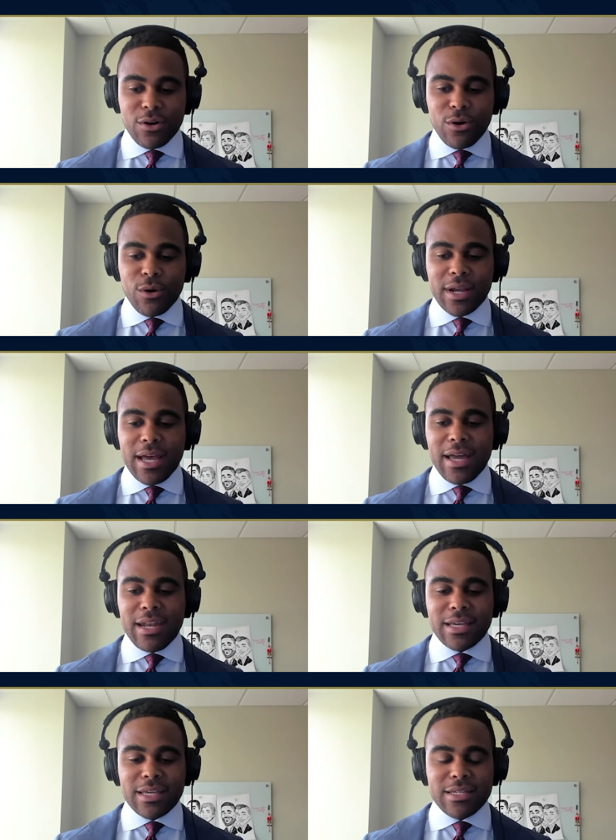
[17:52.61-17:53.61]

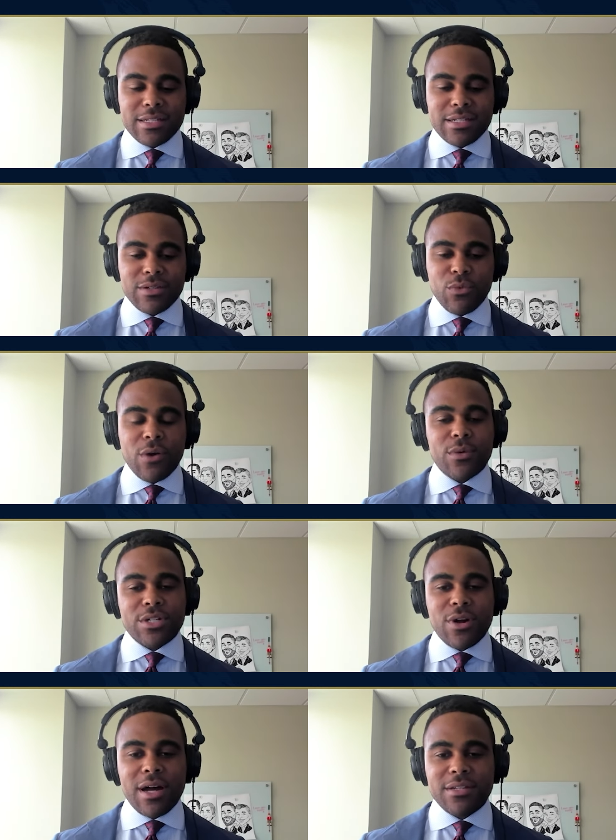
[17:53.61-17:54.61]
organic is what we're
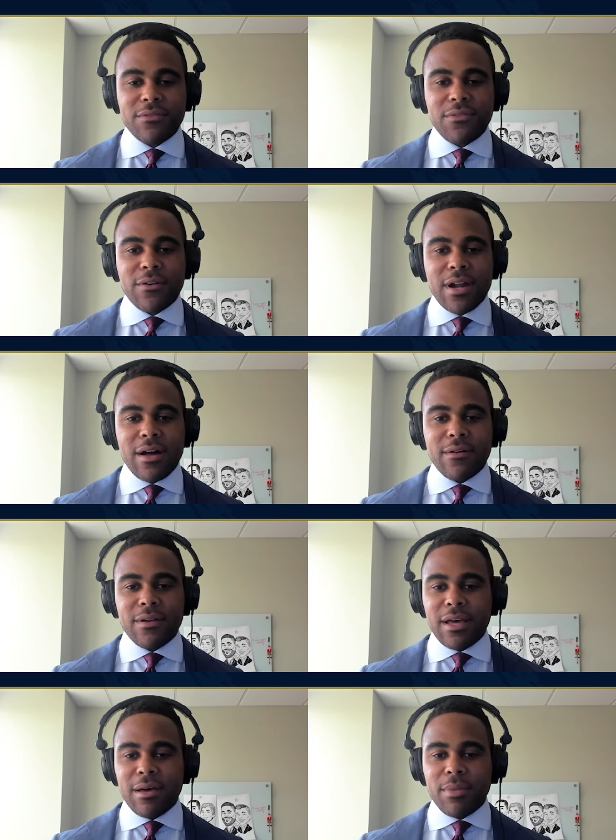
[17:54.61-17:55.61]
trying to figure out
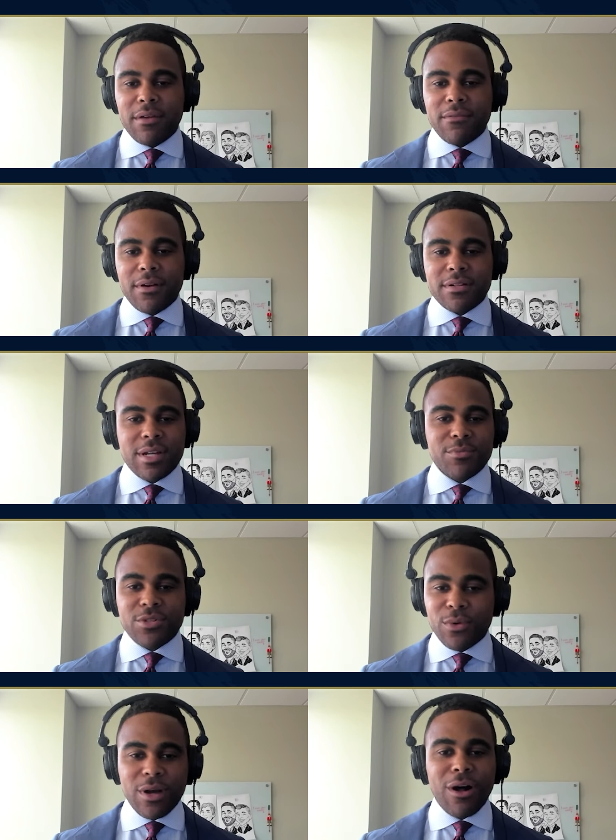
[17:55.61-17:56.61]
at Bay First, and I'm
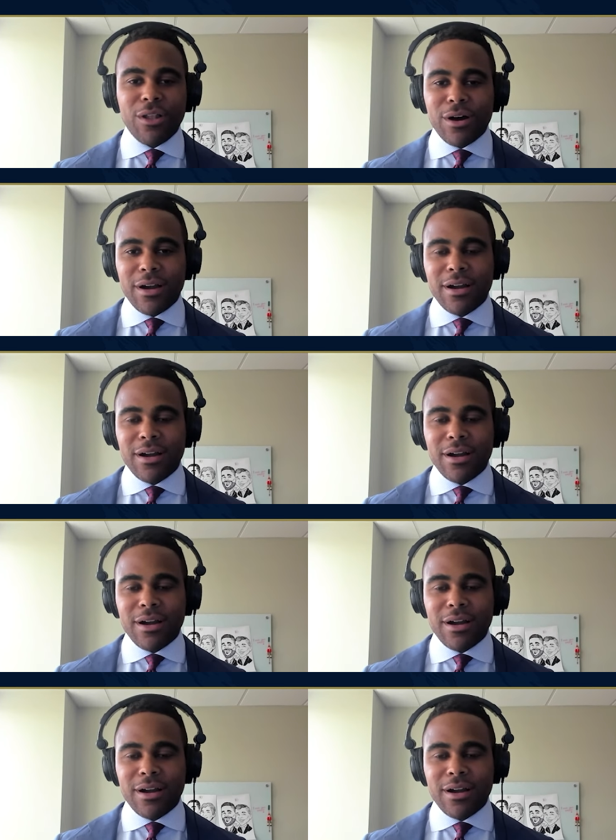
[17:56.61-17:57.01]
sure we all are.